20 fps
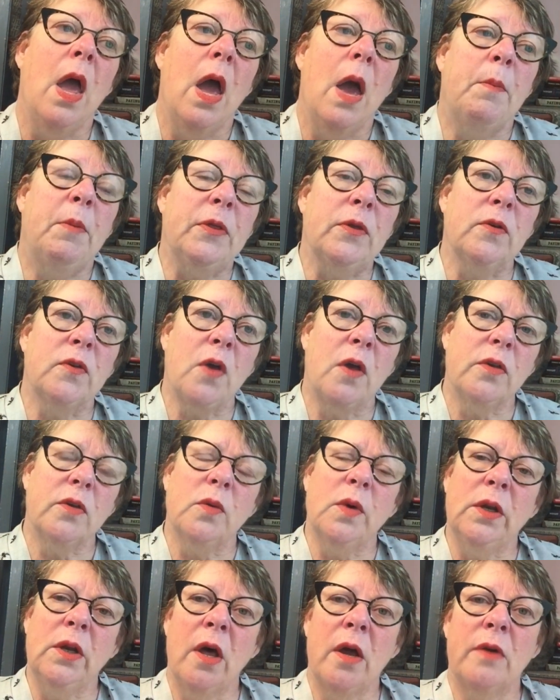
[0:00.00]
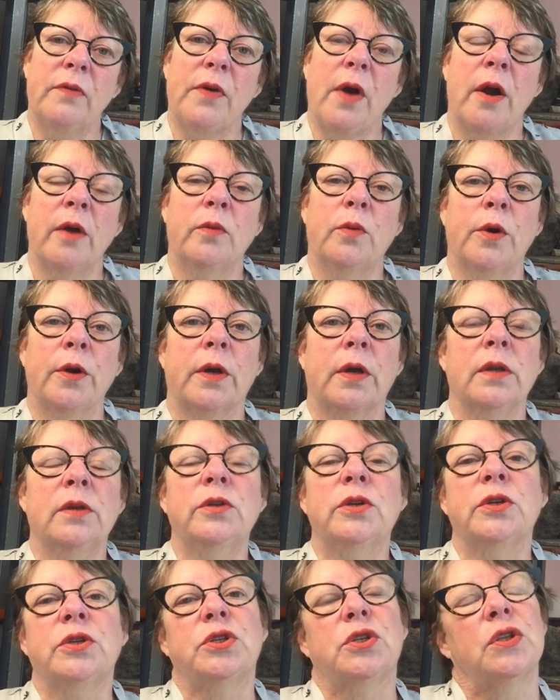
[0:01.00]
But there's also a lot of hard work in
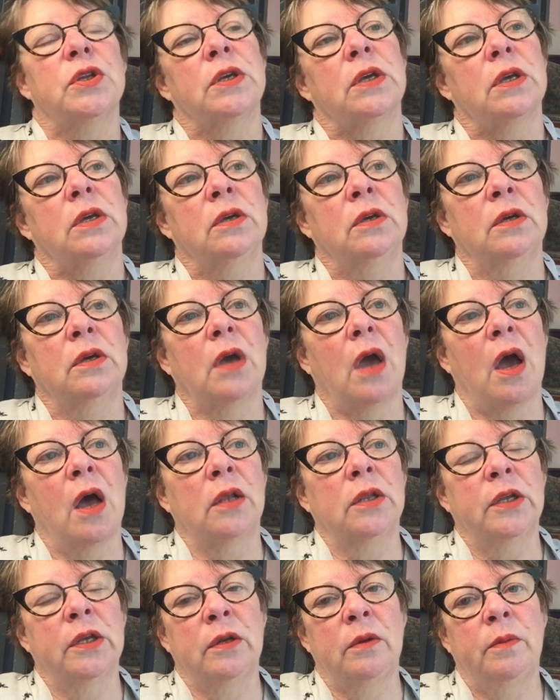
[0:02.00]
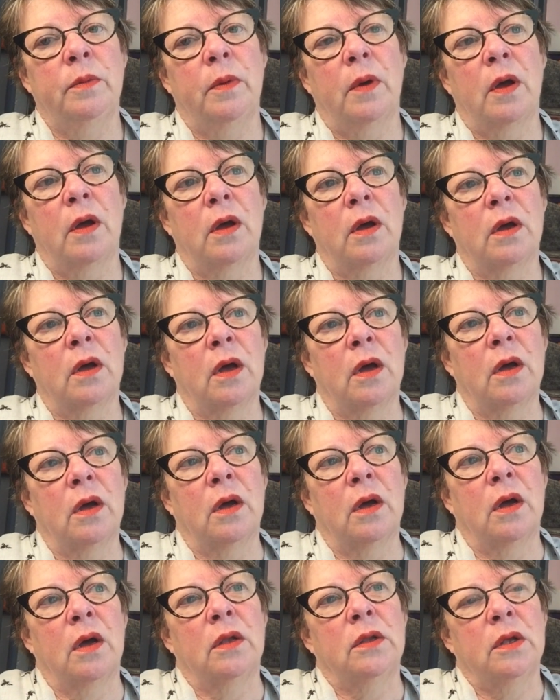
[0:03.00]
just thinking a little
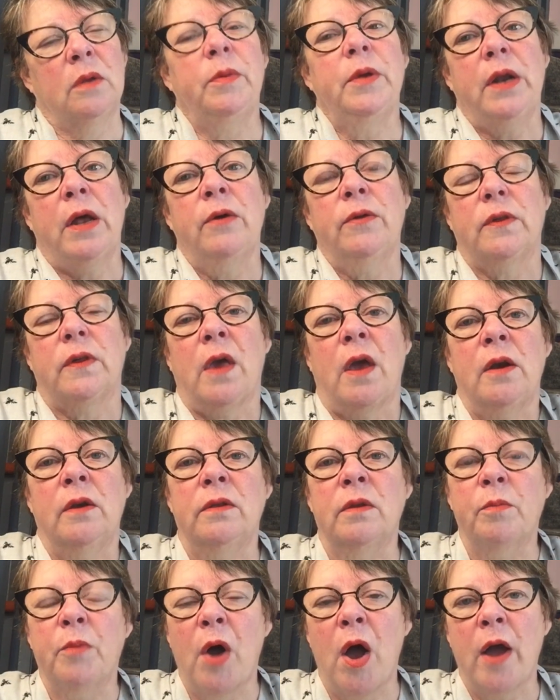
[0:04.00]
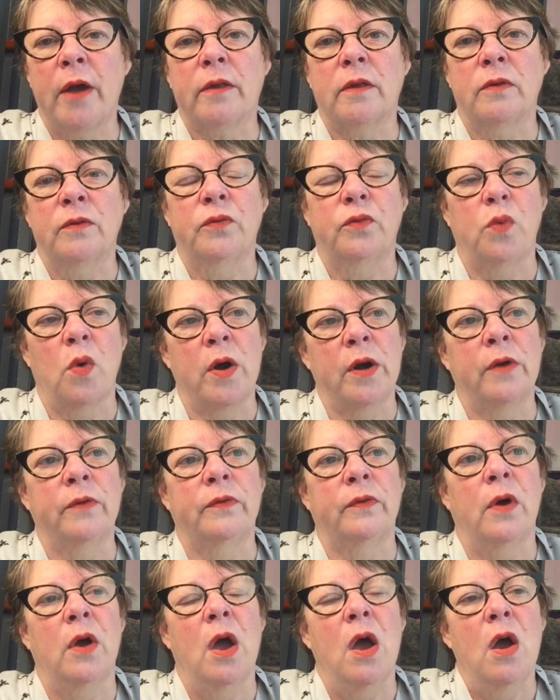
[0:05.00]
bit outside of the box of what
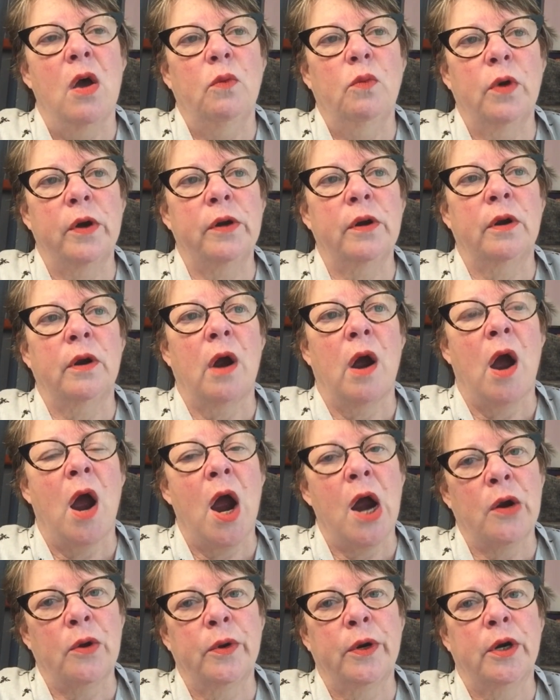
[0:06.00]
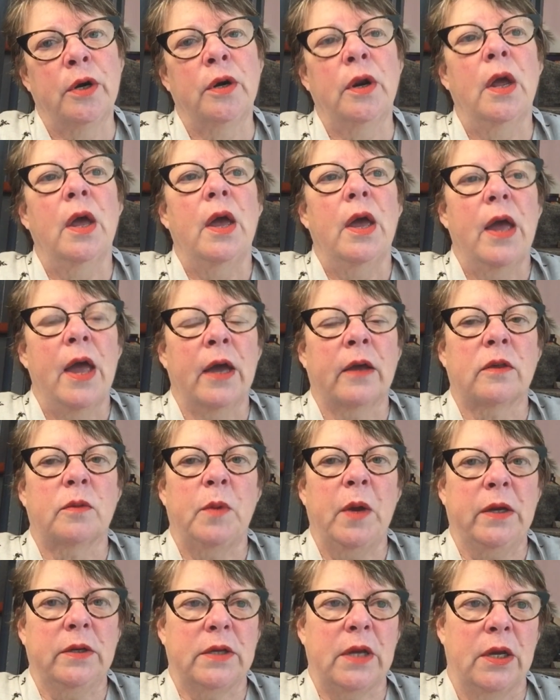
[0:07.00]
are our
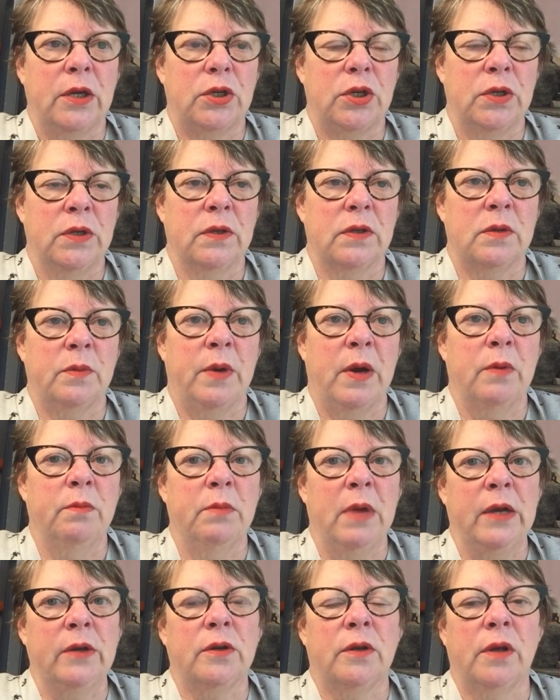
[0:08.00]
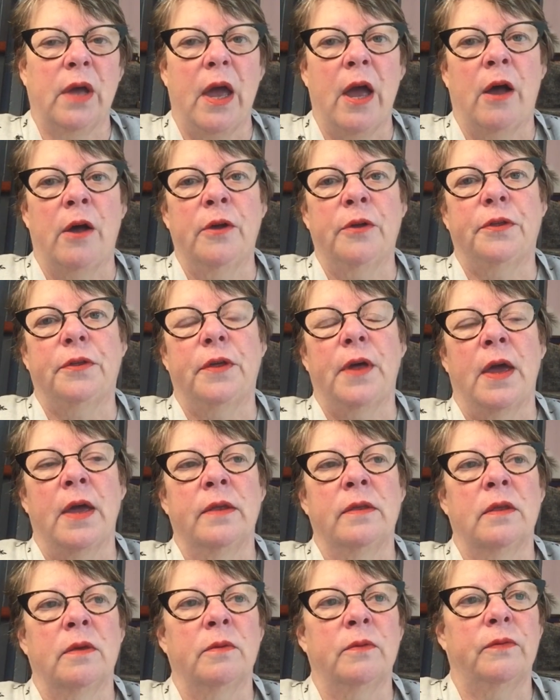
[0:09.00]
expectations about mental health
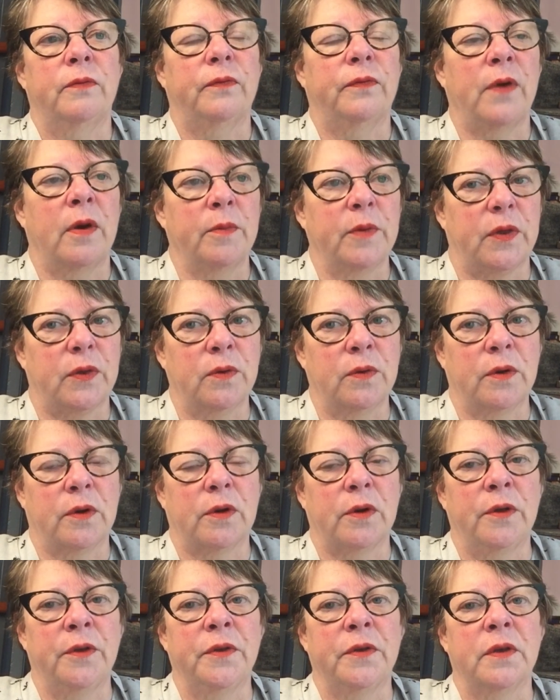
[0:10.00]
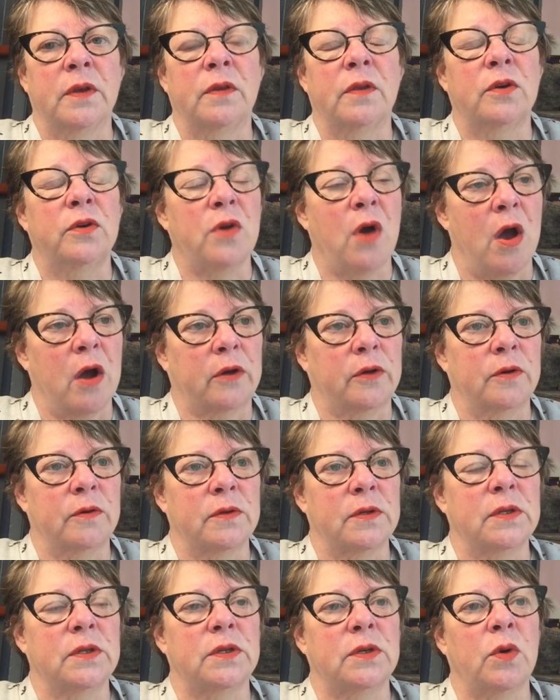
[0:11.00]
and the pharmaceuticals and the
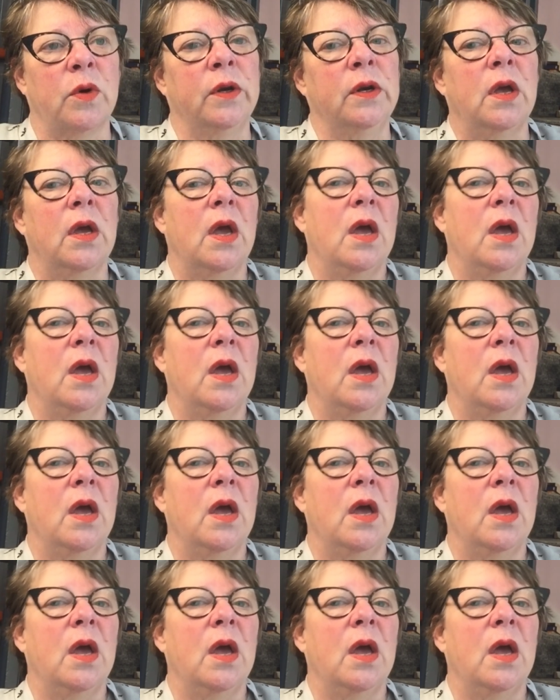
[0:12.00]
doctors and so on.